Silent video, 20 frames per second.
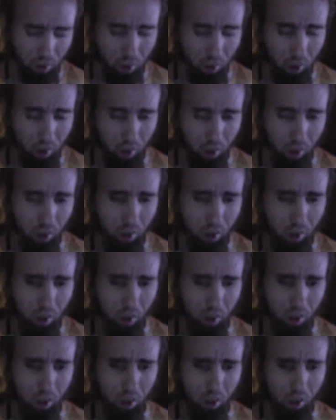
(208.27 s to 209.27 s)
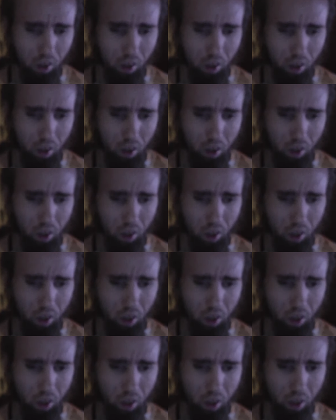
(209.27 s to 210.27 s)

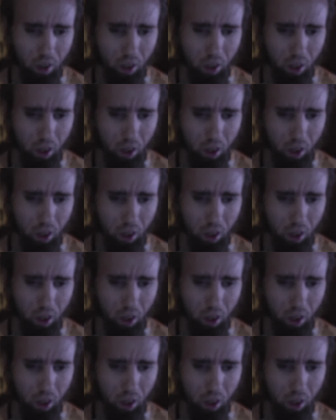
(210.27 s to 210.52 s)
(silence)